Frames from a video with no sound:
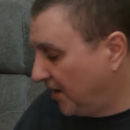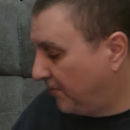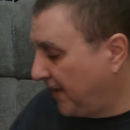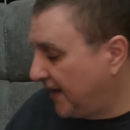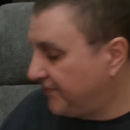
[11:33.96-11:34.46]

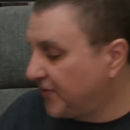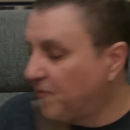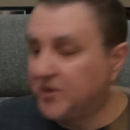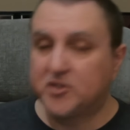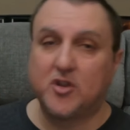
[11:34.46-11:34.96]
But
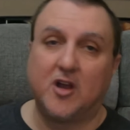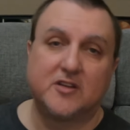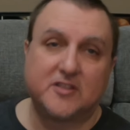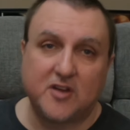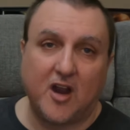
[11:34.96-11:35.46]
when the song
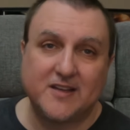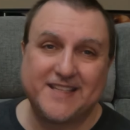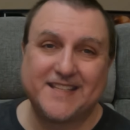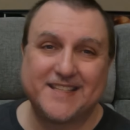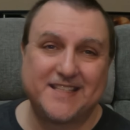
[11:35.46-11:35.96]
starts,
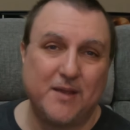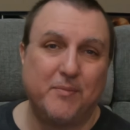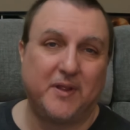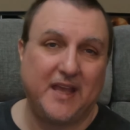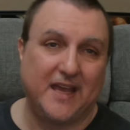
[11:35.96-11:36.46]
there's a
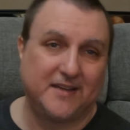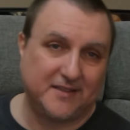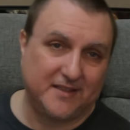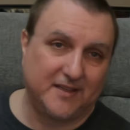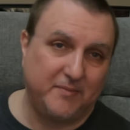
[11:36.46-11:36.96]
cymbal hit,
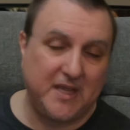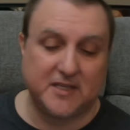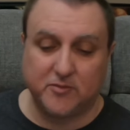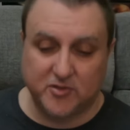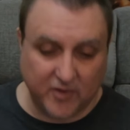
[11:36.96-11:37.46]
because
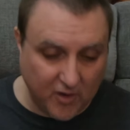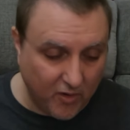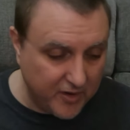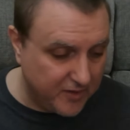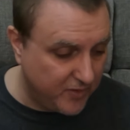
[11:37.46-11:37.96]
it was
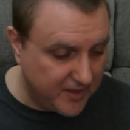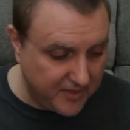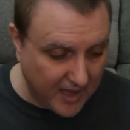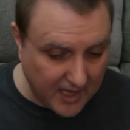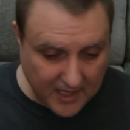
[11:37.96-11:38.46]
recorded with
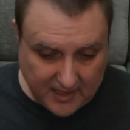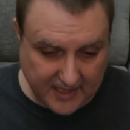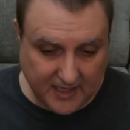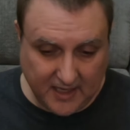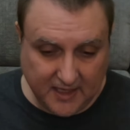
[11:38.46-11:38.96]
like
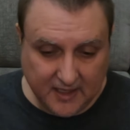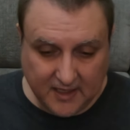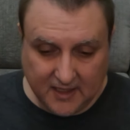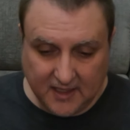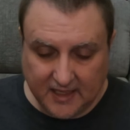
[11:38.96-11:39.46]
a
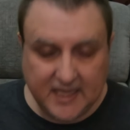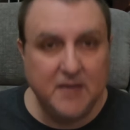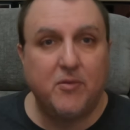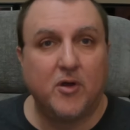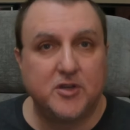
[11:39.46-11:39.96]

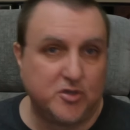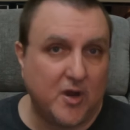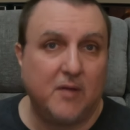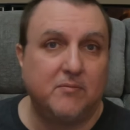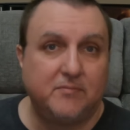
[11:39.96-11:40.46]
keyboard
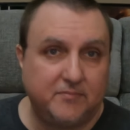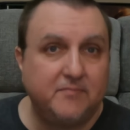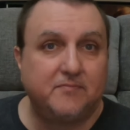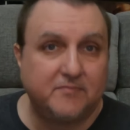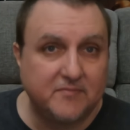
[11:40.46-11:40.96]
drum
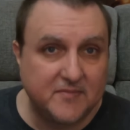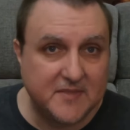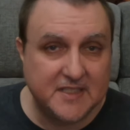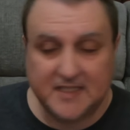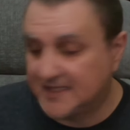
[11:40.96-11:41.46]

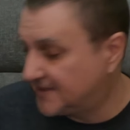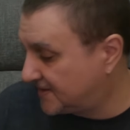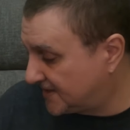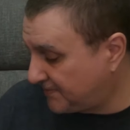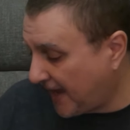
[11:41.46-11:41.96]

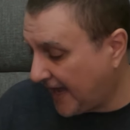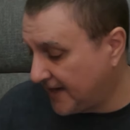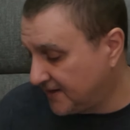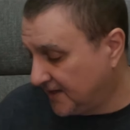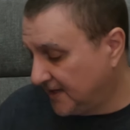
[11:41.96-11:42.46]
pad
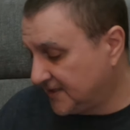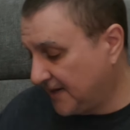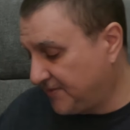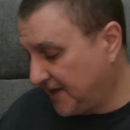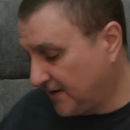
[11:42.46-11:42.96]

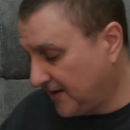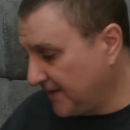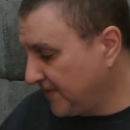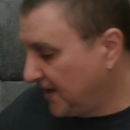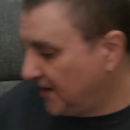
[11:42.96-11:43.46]
type thing, all right?